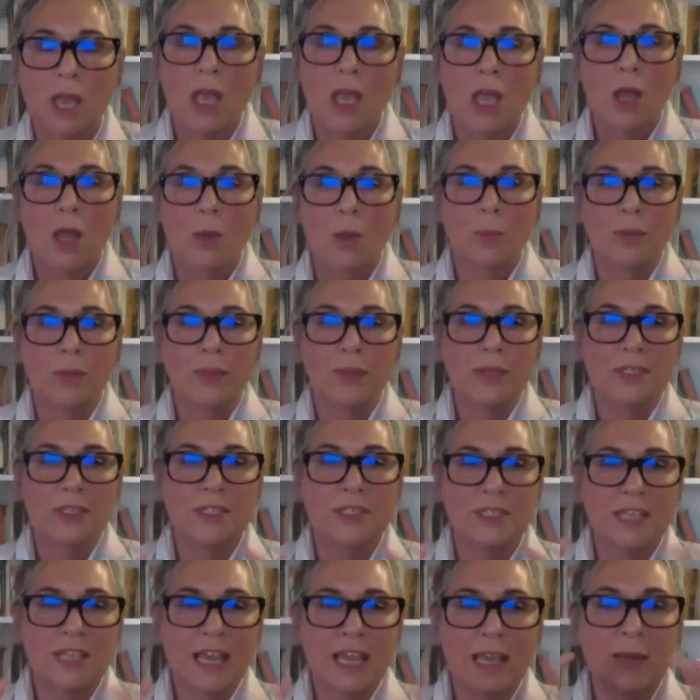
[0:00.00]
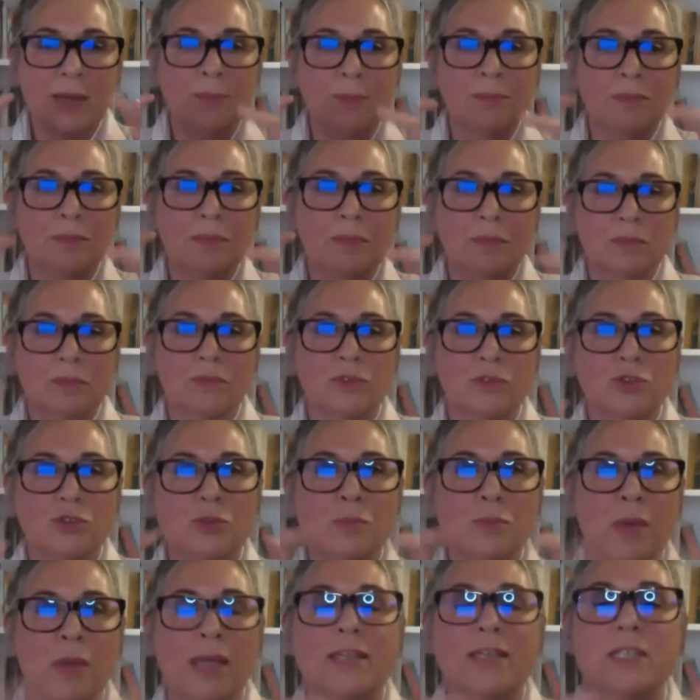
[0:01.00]
but the same
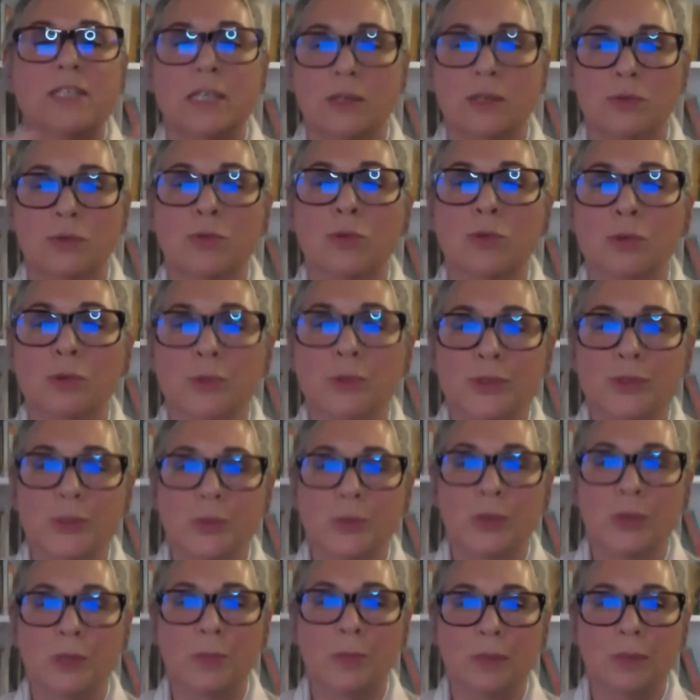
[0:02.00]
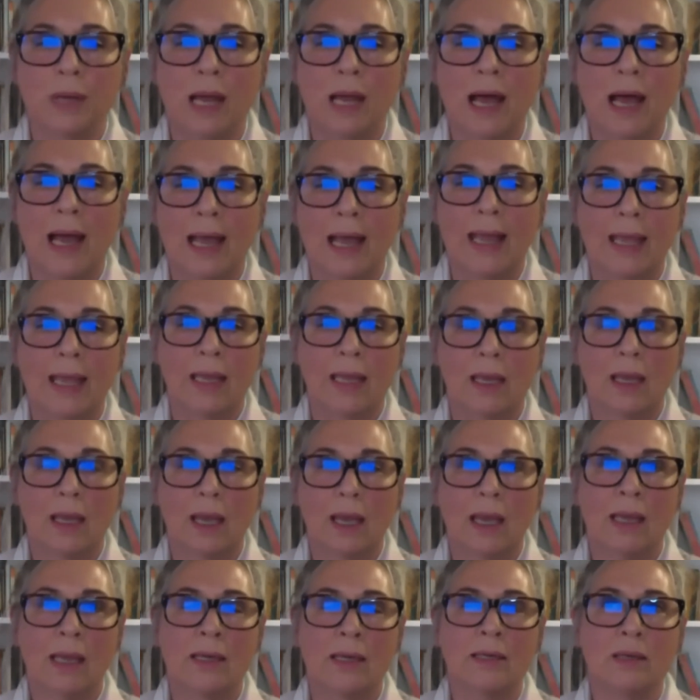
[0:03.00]
dramatic rules will apply
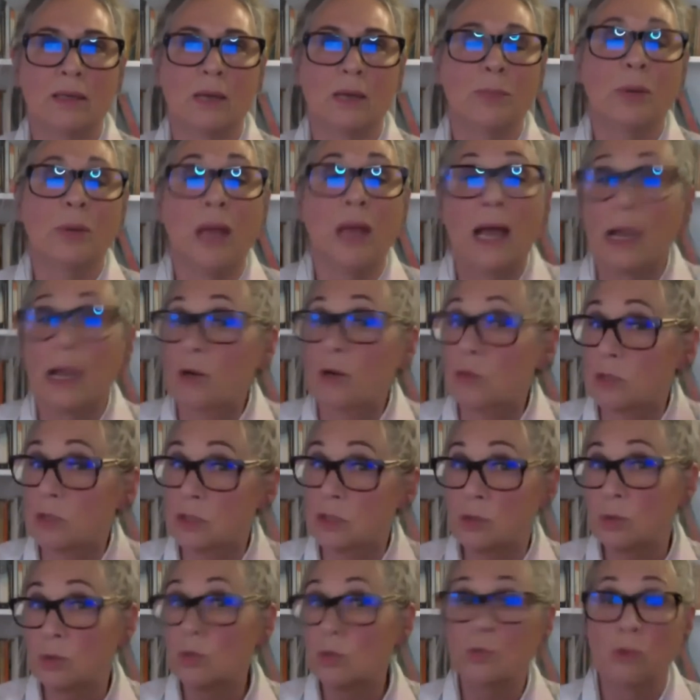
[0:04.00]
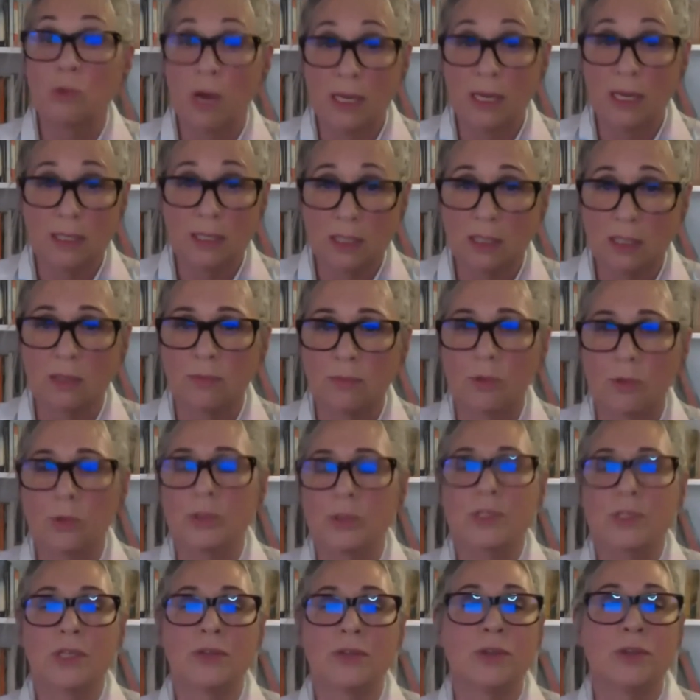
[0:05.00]
and apply across all writing, of
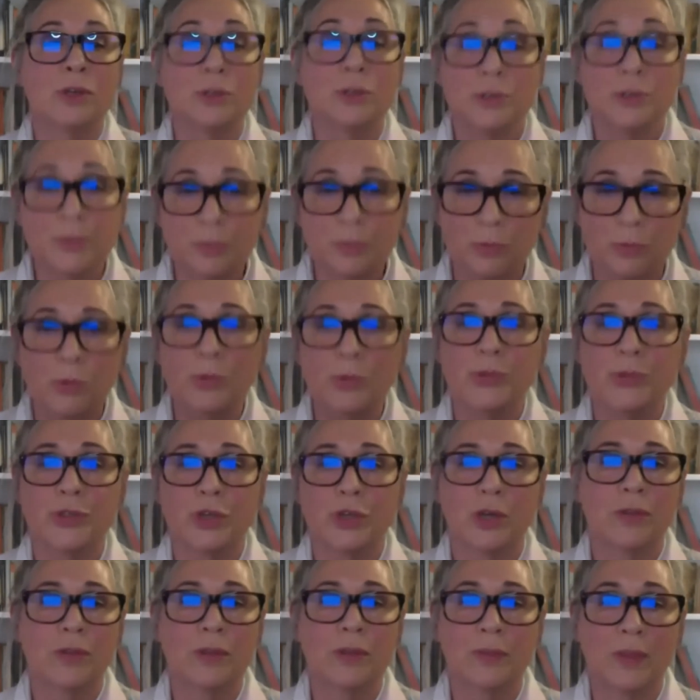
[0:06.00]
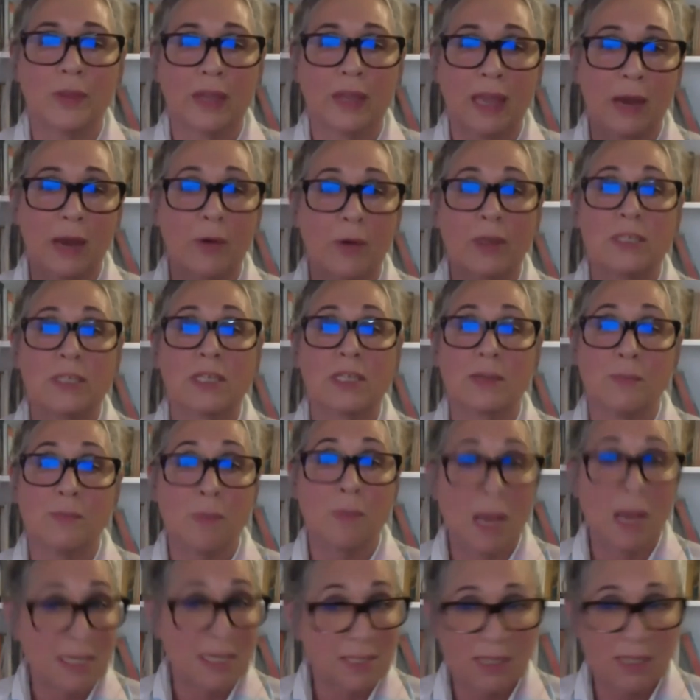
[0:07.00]
course. And those rules are that the character
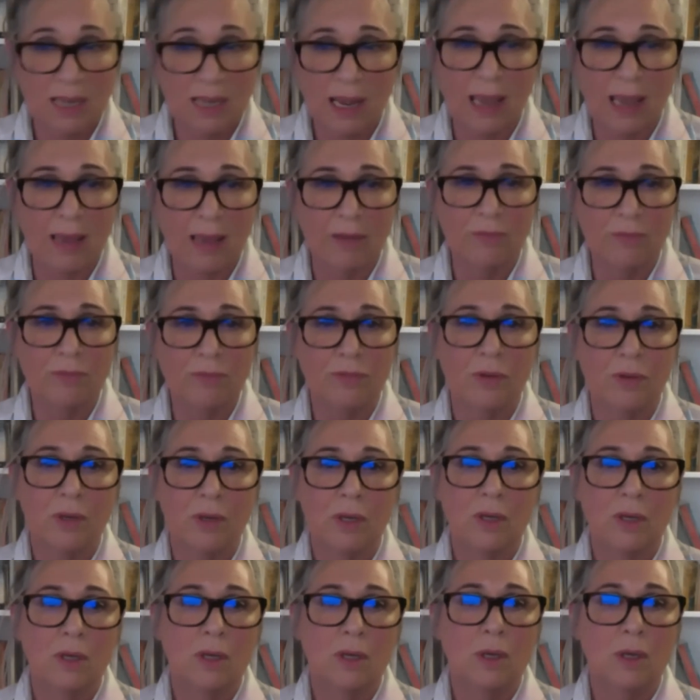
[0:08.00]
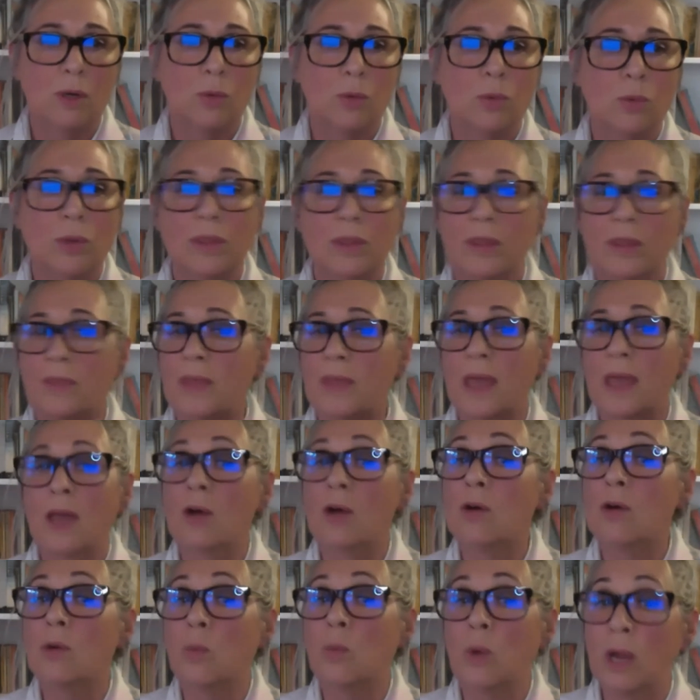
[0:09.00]
must have, whether they
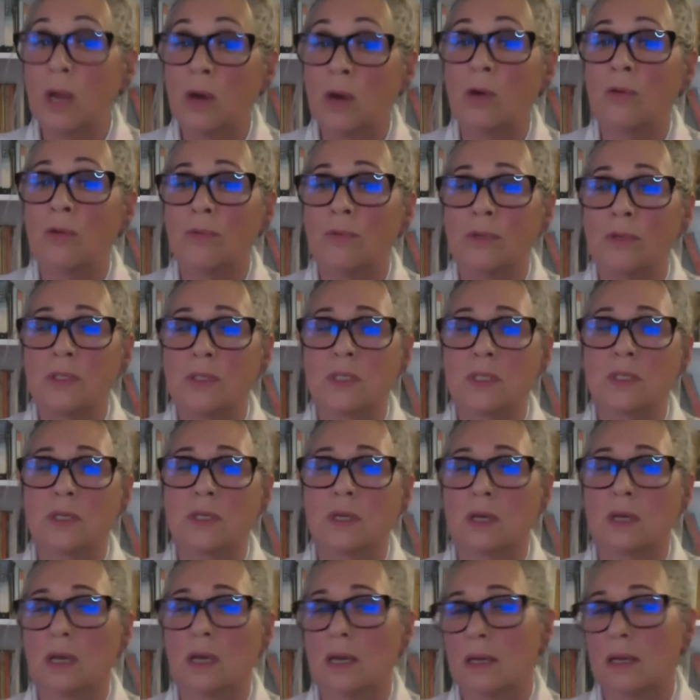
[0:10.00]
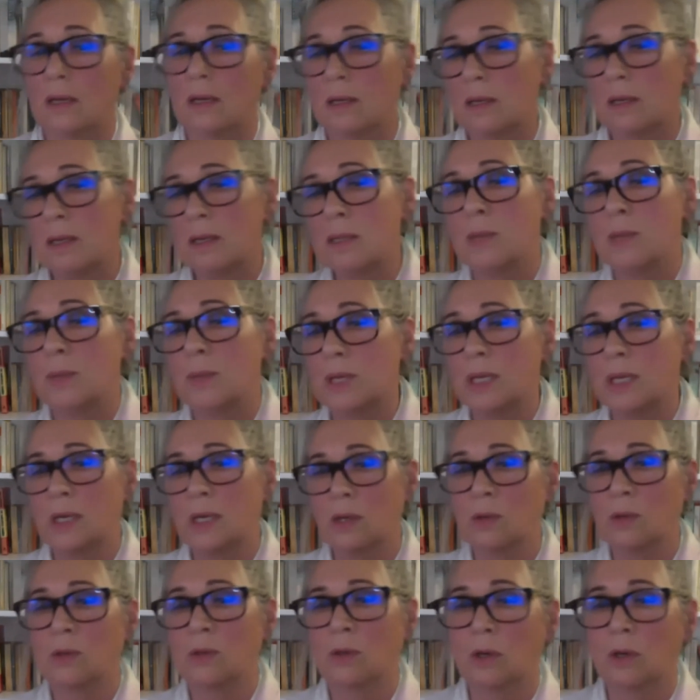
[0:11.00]
are aware of it in the beginning
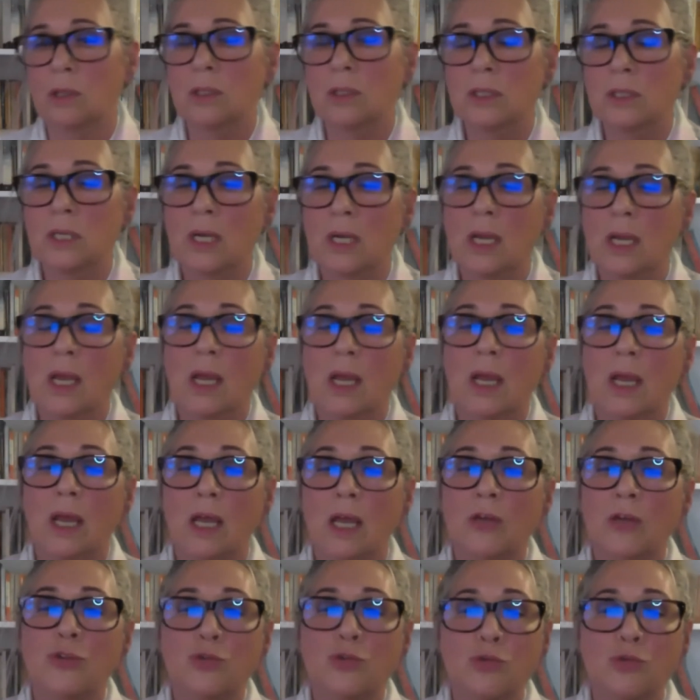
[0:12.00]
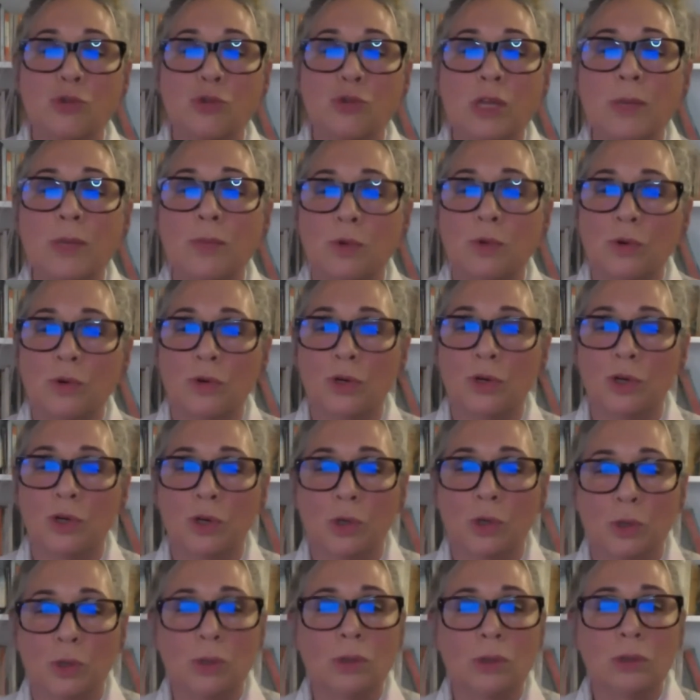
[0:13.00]
or not, a dream or a
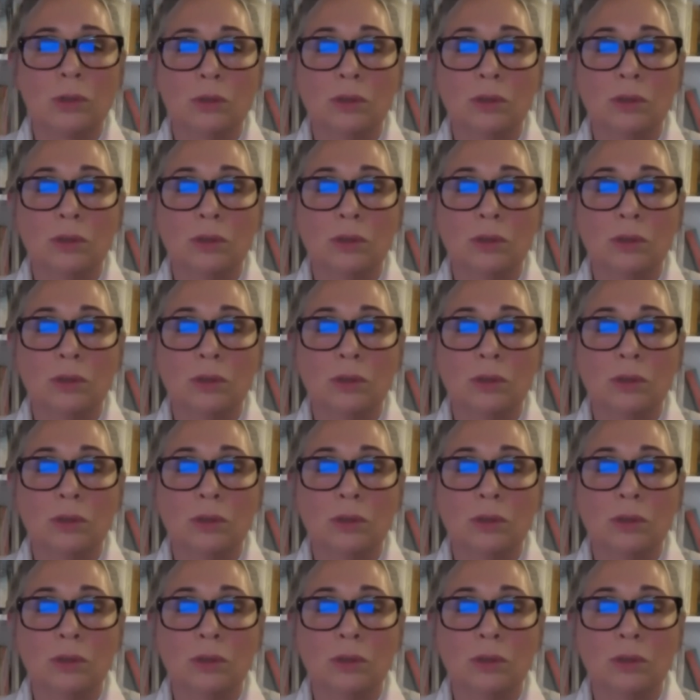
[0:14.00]
goal.